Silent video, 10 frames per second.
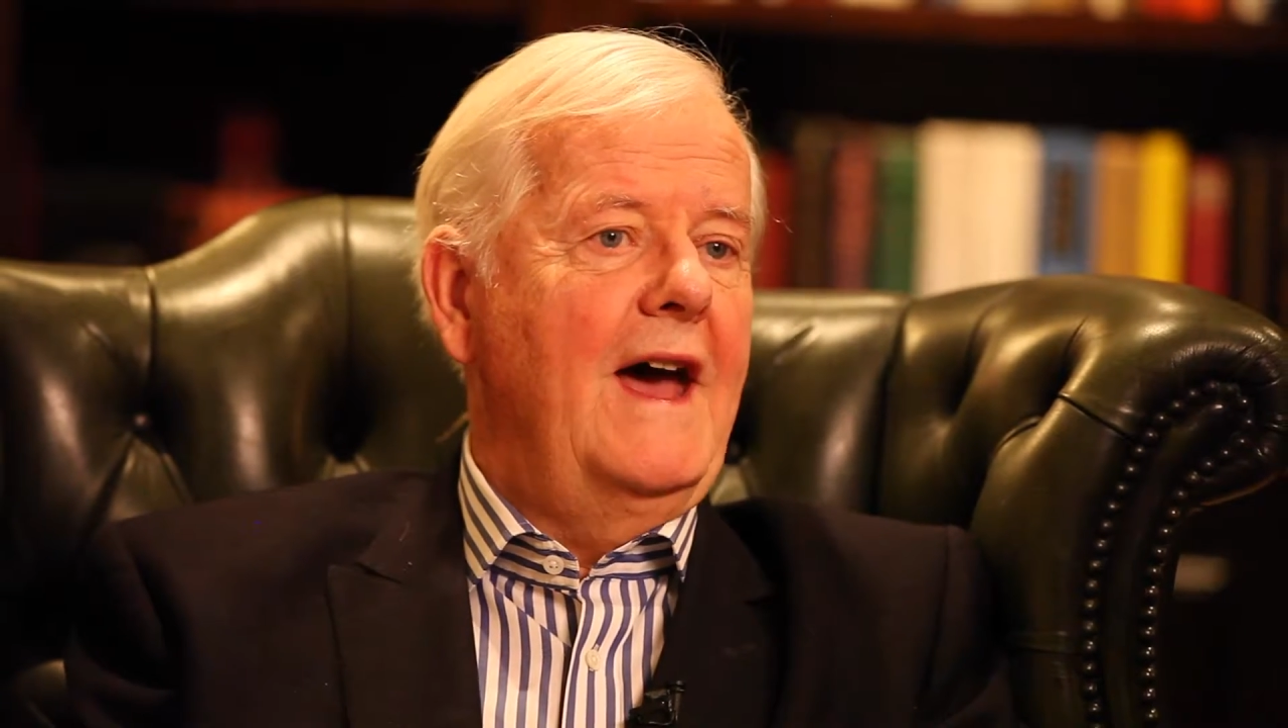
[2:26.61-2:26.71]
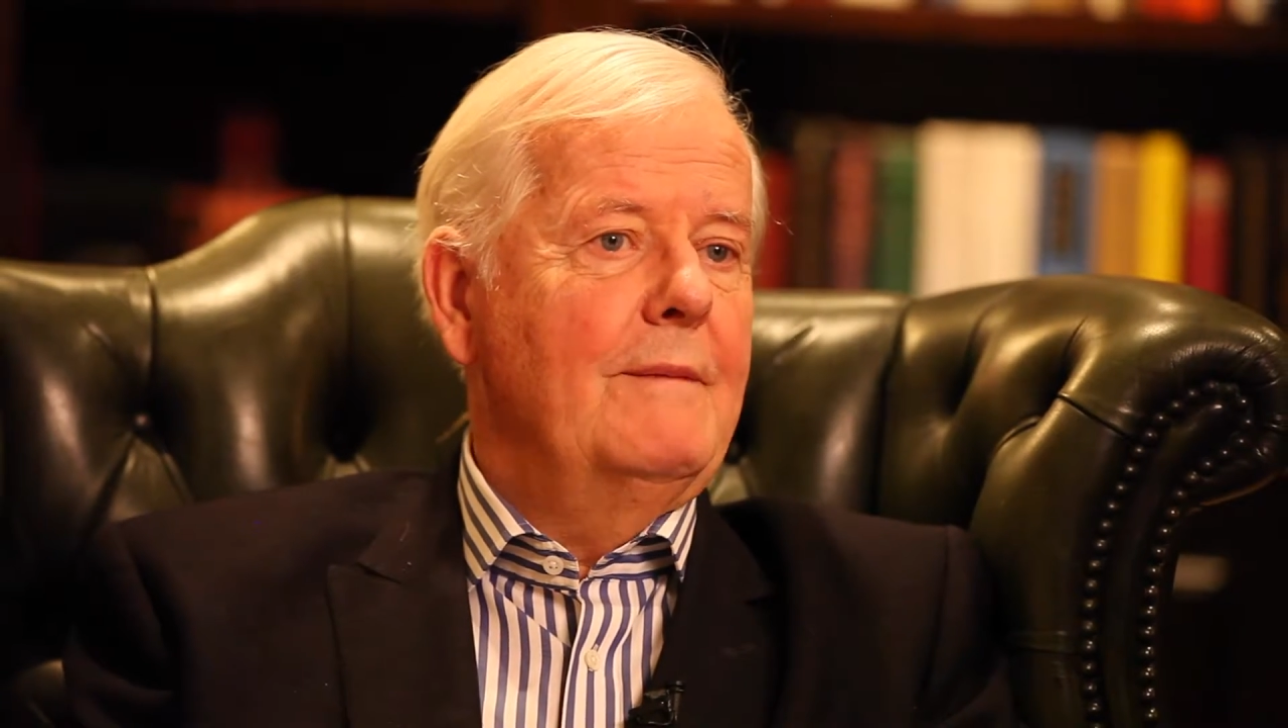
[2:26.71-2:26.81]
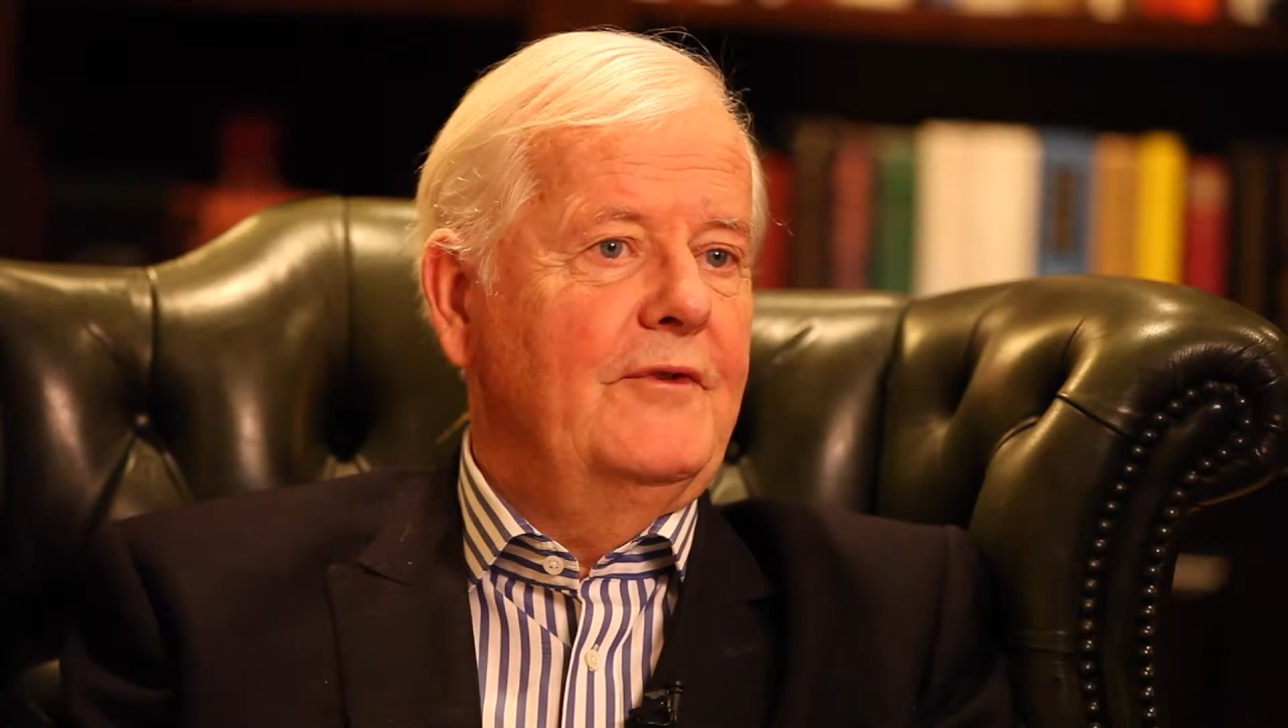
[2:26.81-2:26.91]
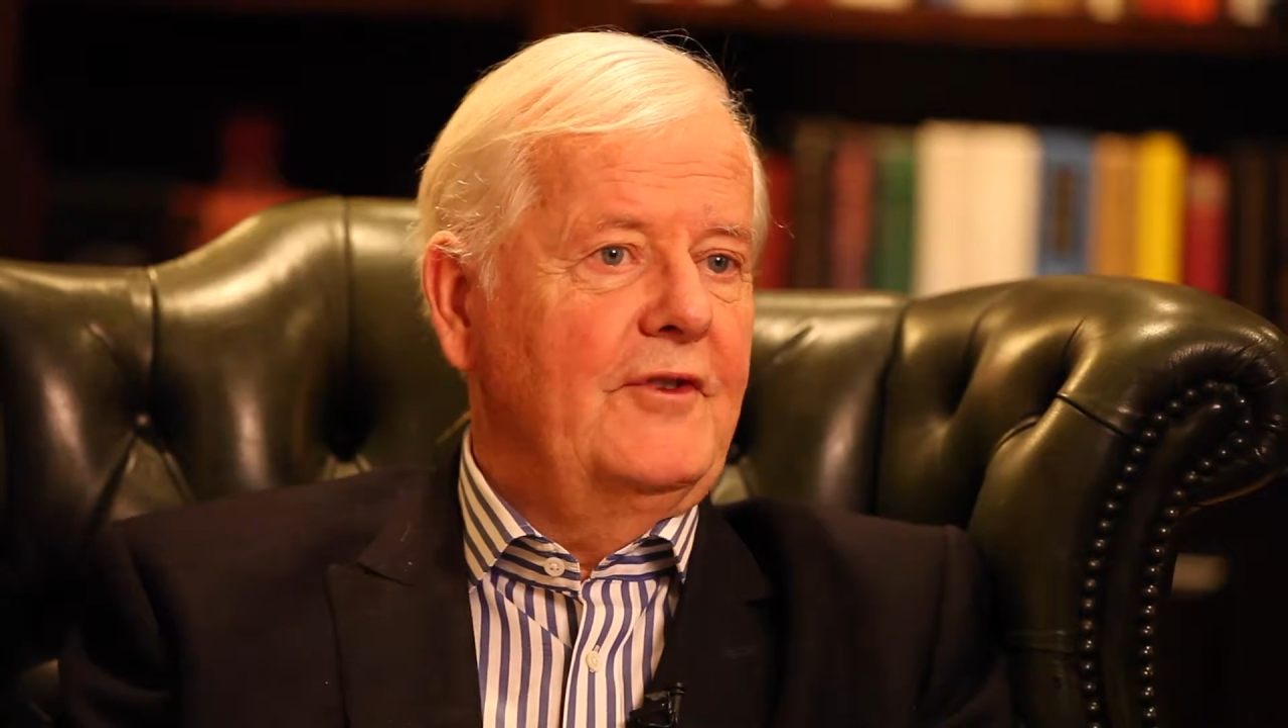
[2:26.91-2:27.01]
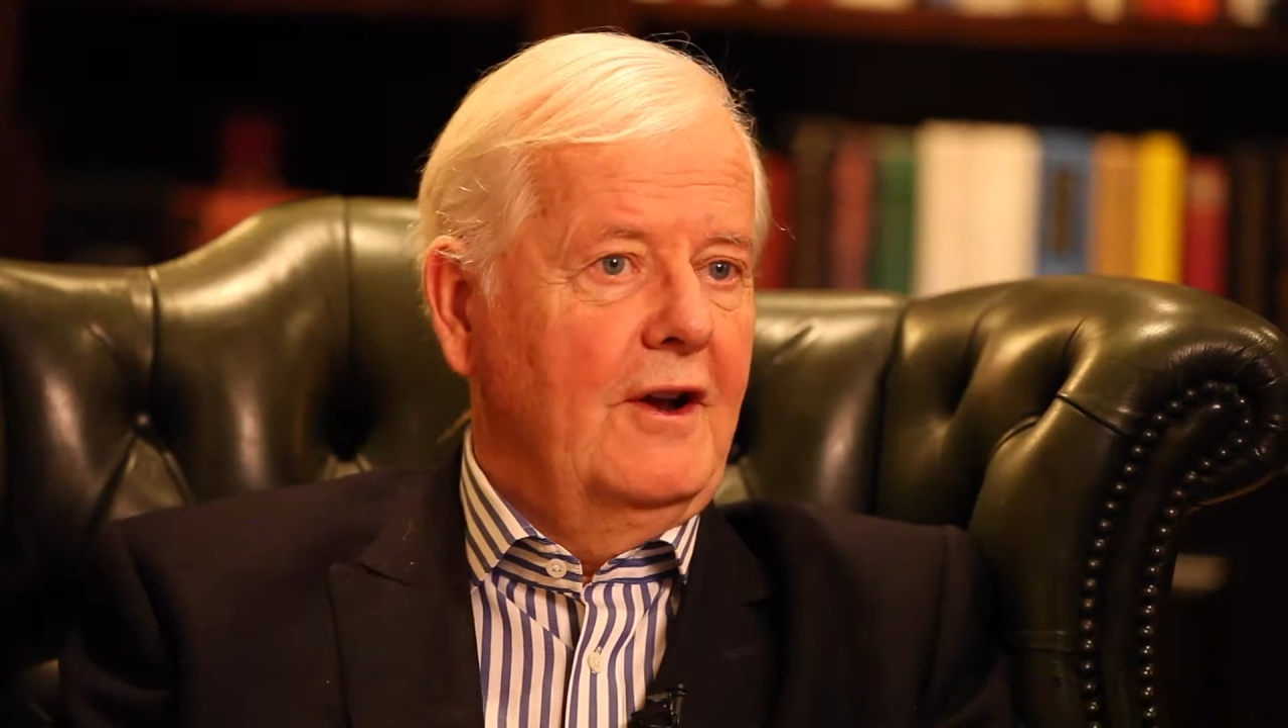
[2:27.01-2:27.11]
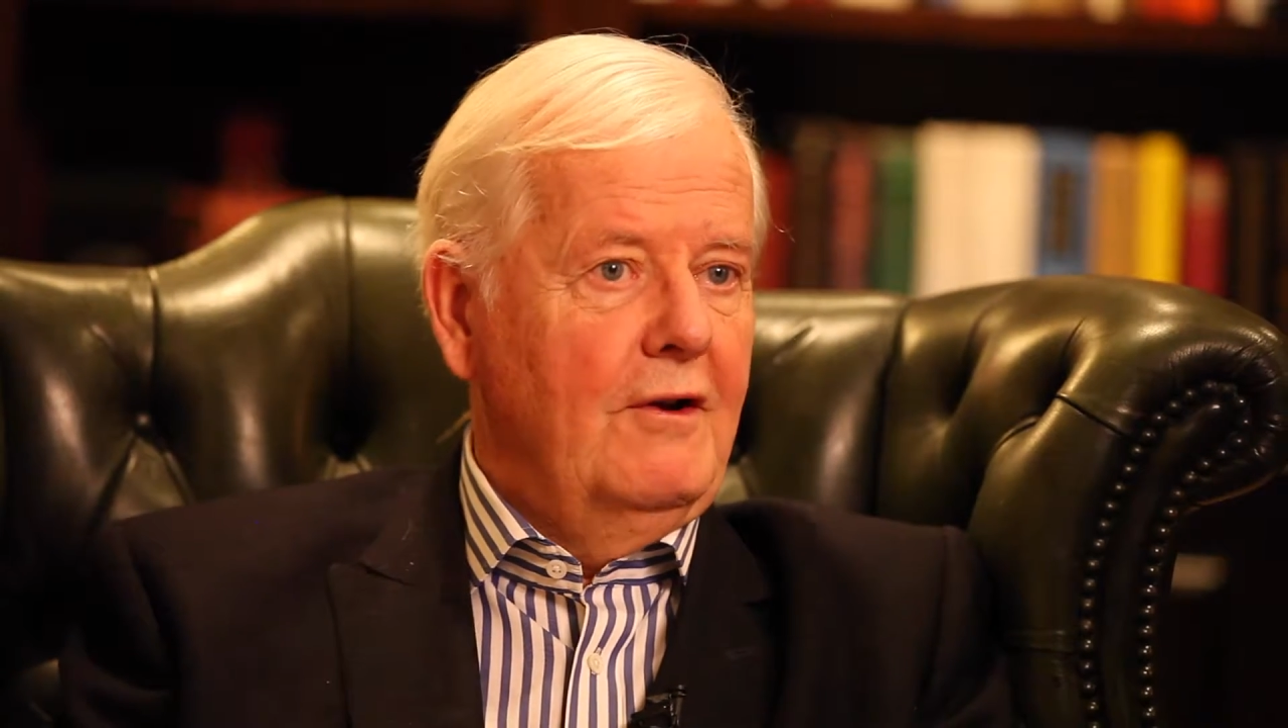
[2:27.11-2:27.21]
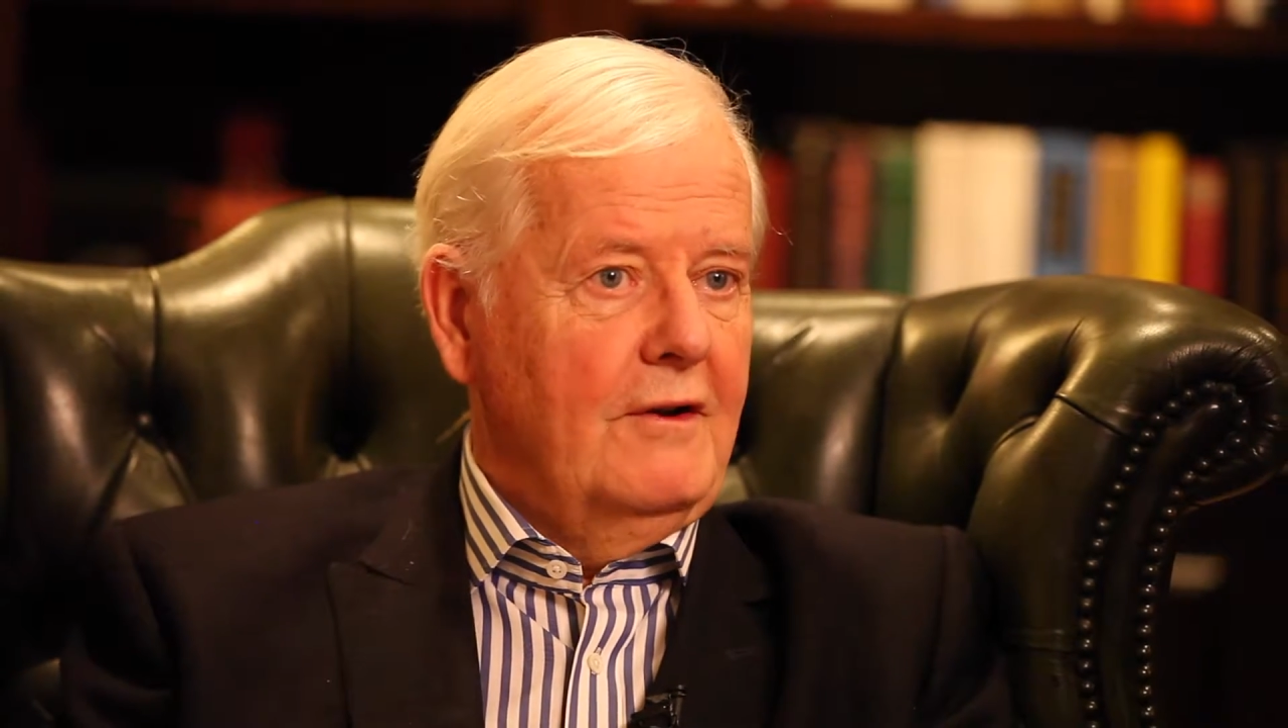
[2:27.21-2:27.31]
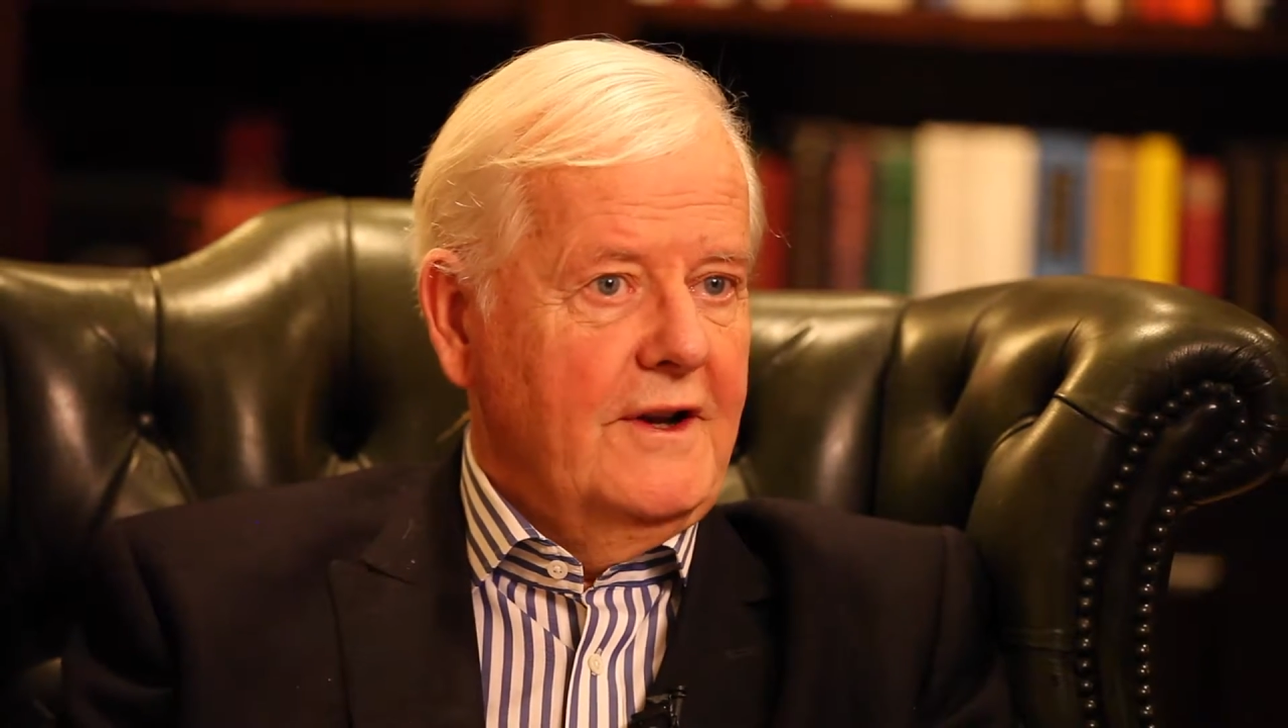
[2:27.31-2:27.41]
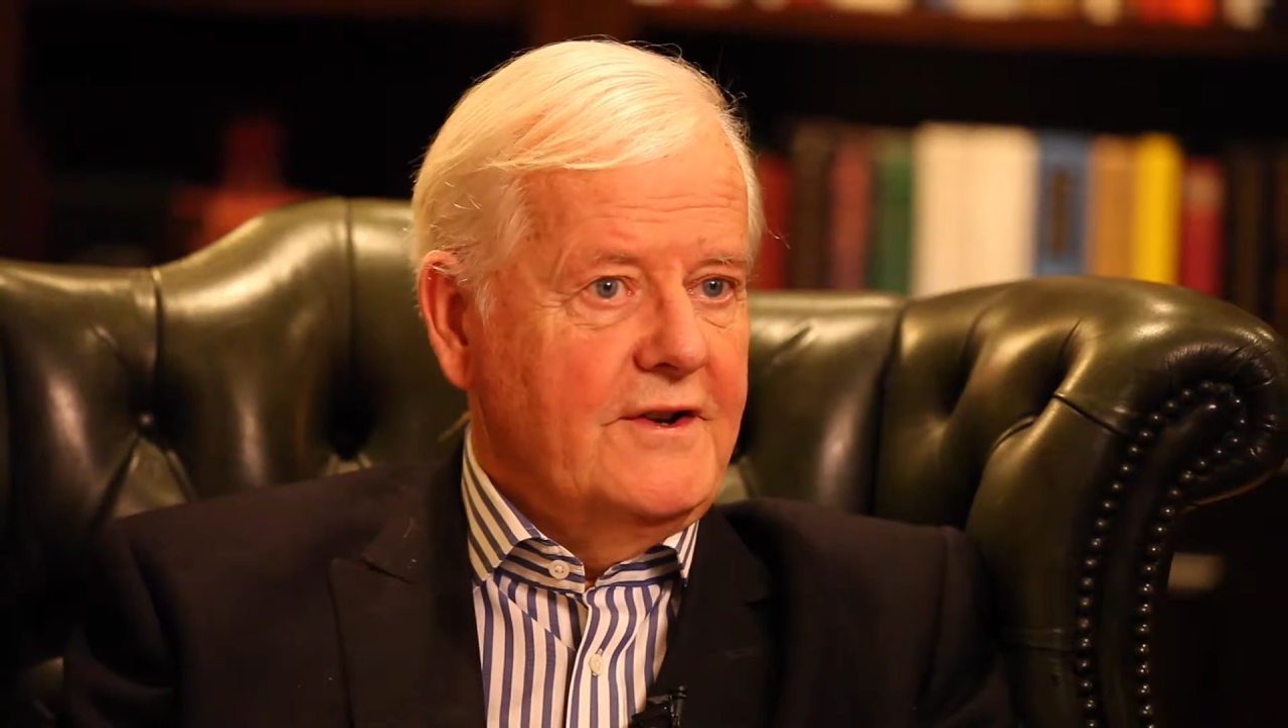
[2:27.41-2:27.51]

absolutely